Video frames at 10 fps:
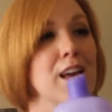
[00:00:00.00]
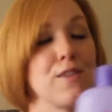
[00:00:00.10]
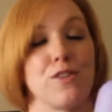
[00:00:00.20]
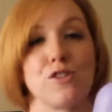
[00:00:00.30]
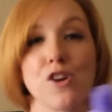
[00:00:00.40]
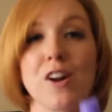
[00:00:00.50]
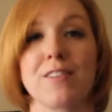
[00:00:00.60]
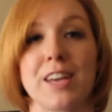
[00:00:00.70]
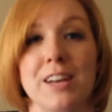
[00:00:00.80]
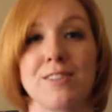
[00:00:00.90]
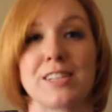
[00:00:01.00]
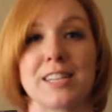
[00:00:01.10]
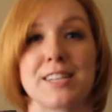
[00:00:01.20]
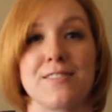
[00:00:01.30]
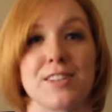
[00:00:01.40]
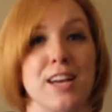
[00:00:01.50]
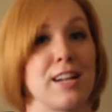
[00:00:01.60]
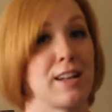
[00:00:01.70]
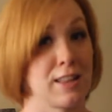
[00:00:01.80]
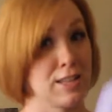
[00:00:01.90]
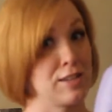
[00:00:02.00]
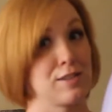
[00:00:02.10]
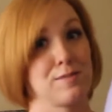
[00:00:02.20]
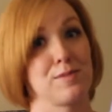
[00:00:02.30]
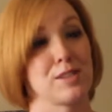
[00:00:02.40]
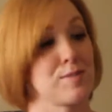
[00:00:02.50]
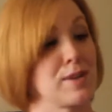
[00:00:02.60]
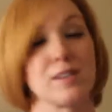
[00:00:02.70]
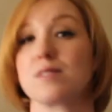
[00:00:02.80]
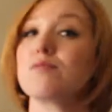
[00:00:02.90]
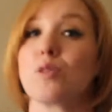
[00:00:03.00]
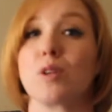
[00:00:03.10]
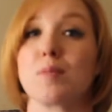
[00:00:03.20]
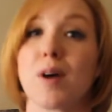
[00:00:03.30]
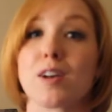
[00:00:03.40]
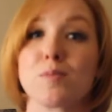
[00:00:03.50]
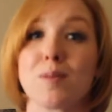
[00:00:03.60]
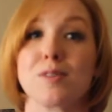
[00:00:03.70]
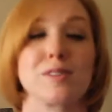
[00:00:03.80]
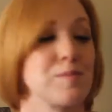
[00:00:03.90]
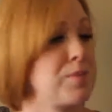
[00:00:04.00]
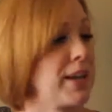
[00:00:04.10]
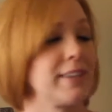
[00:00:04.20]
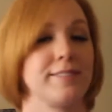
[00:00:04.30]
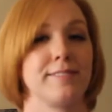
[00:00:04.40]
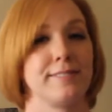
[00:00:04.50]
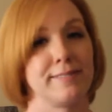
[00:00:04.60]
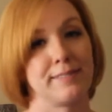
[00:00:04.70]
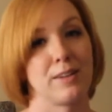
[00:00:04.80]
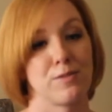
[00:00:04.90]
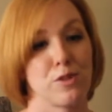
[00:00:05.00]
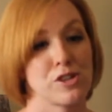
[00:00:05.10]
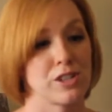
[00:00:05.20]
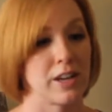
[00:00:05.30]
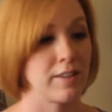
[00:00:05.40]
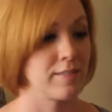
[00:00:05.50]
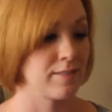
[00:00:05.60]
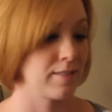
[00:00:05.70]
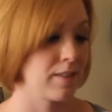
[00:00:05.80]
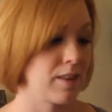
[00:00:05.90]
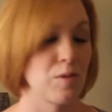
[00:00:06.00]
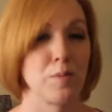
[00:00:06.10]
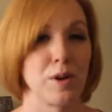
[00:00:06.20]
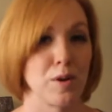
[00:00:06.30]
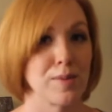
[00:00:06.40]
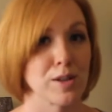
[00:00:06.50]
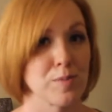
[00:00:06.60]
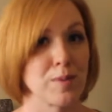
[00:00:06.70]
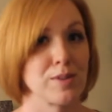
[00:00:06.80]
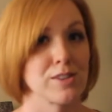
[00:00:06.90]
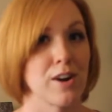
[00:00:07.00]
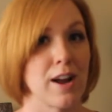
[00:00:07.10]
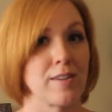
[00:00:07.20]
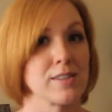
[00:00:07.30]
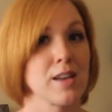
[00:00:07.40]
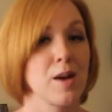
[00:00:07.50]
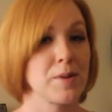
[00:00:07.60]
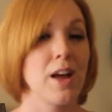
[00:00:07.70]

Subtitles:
If you don't have a kid with sensitive skin, this makes totally boss bubbles, but unfortunately there will be no boss bubbles at our house.